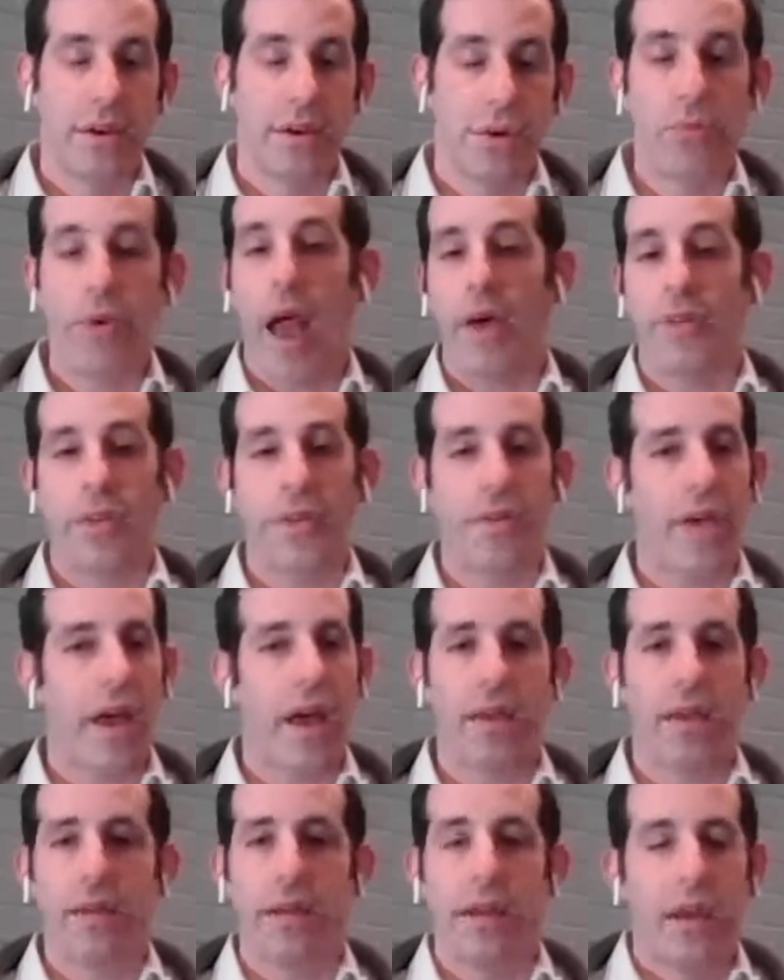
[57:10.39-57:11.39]
rather
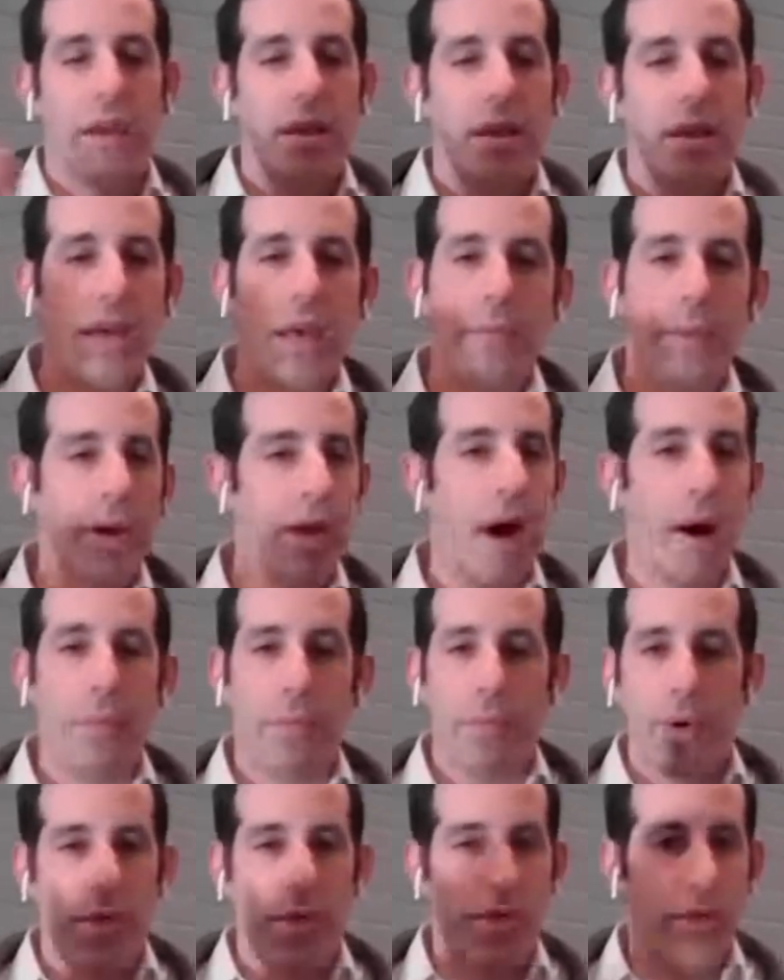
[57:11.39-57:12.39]
than keeping
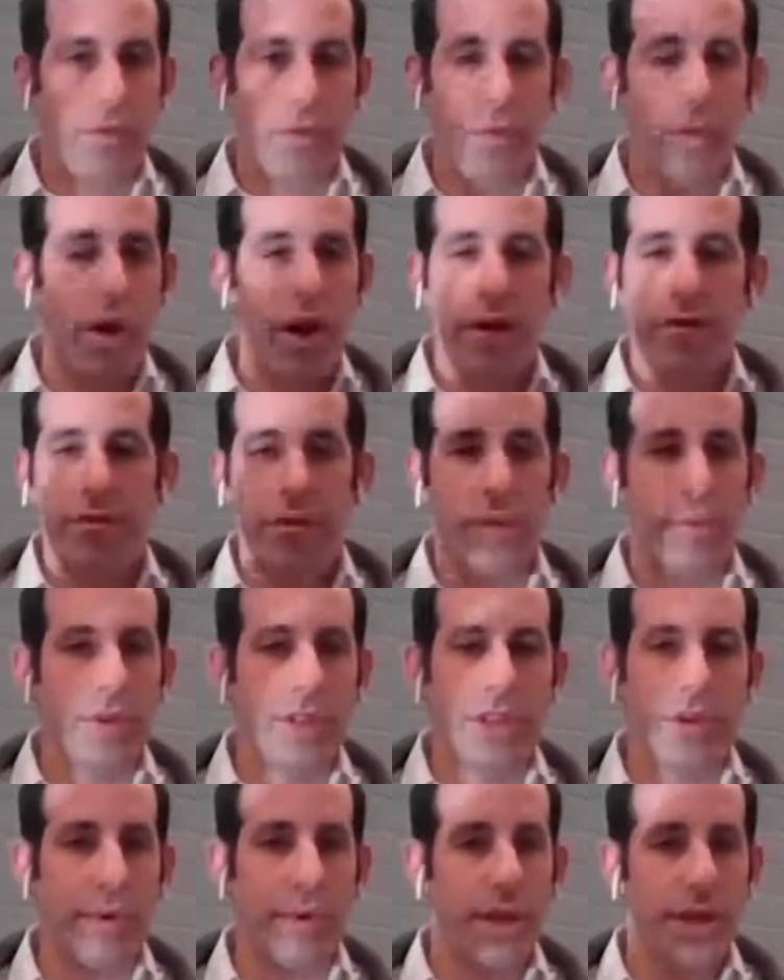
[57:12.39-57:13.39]
up with whatever
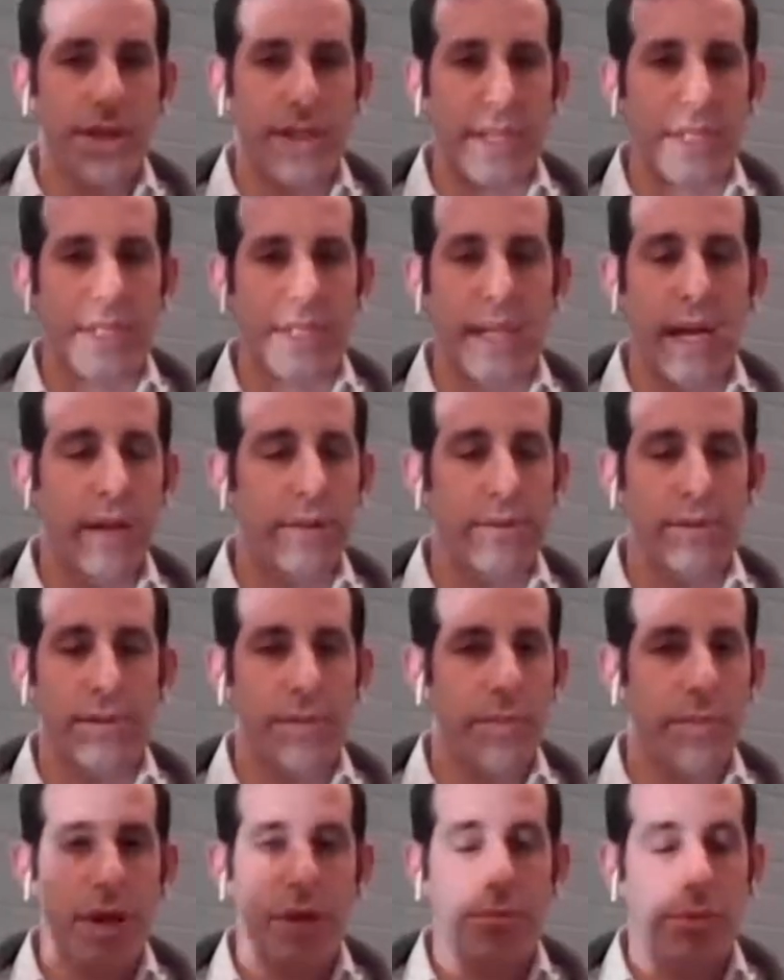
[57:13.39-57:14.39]
materialistic standards are
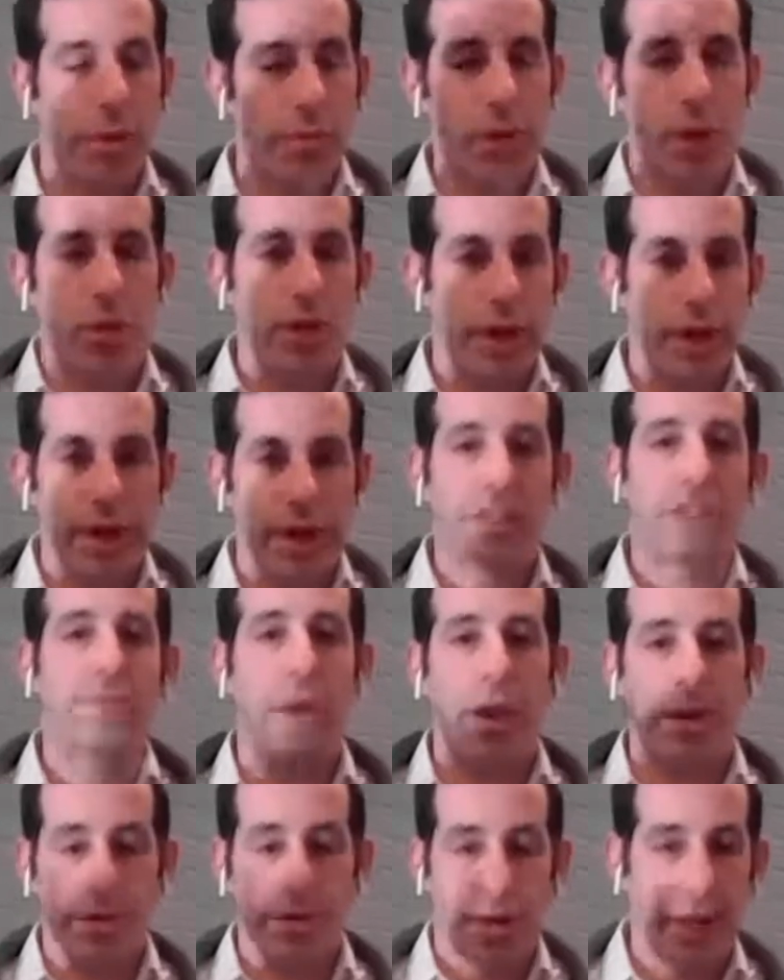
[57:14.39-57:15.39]
being promoted,
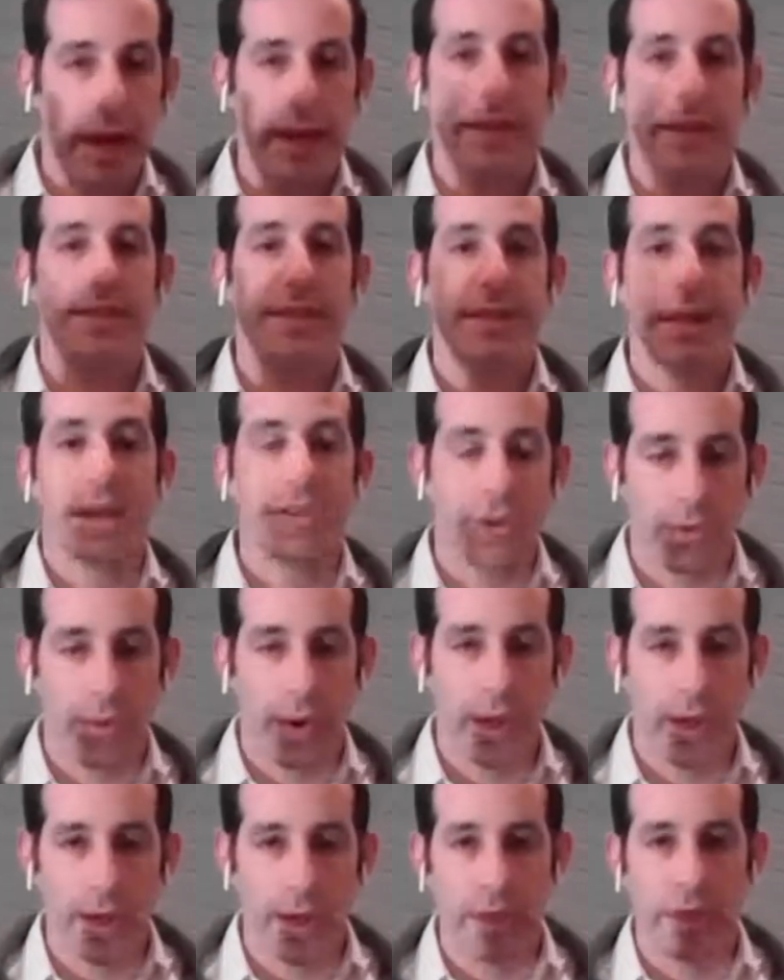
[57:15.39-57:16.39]
especially and
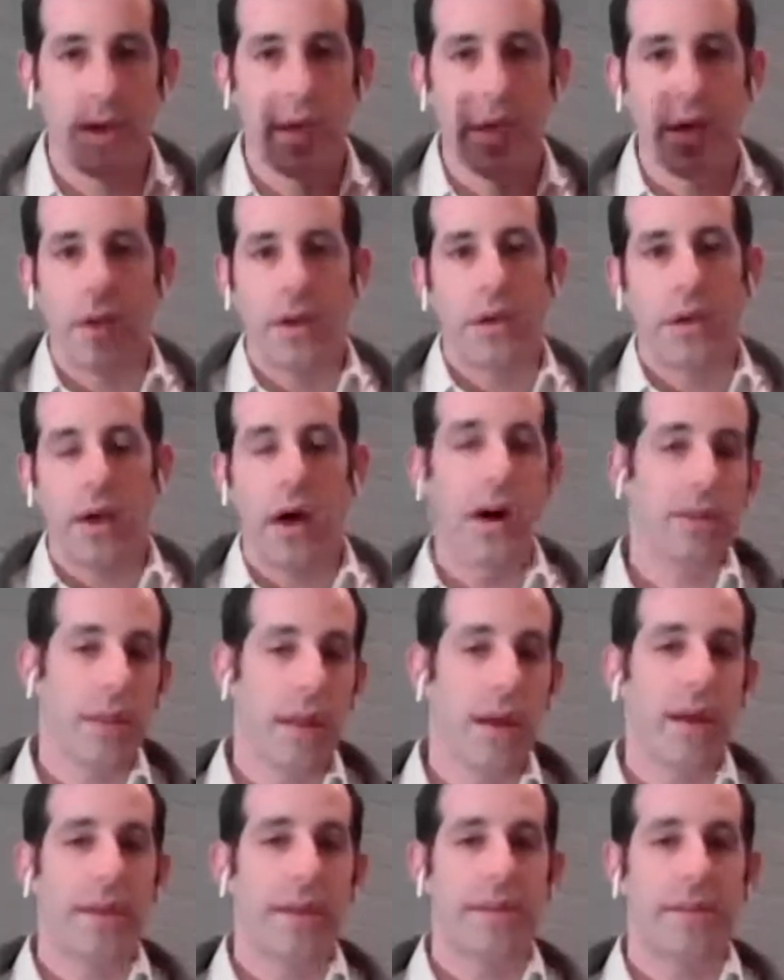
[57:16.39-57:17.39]
accentuated
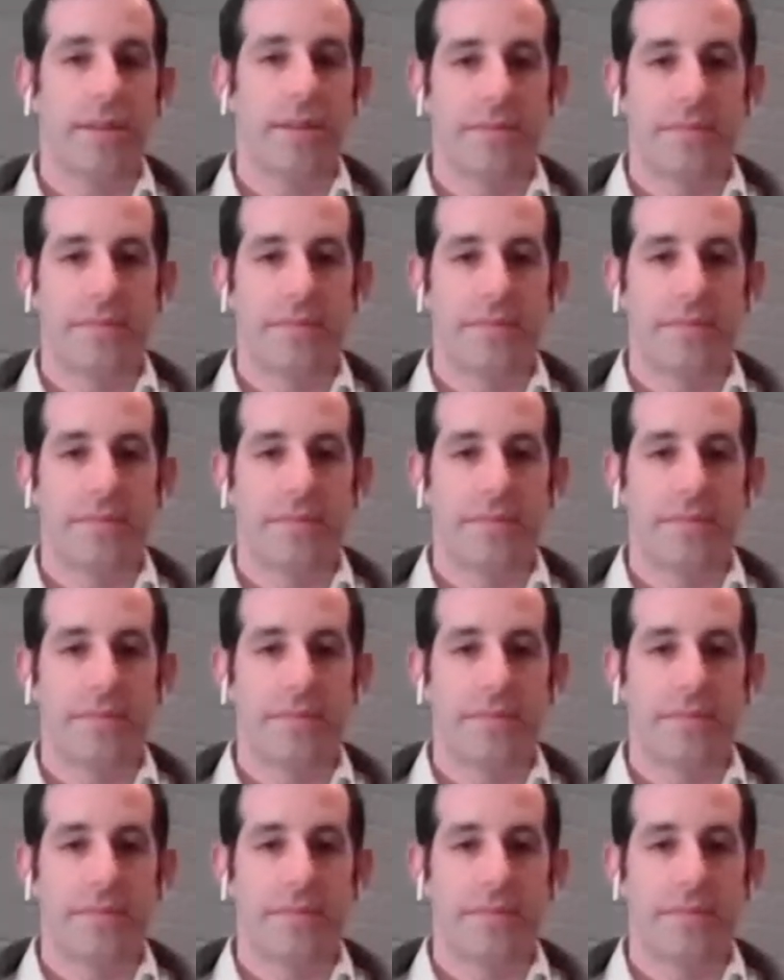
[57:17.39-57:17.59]
online.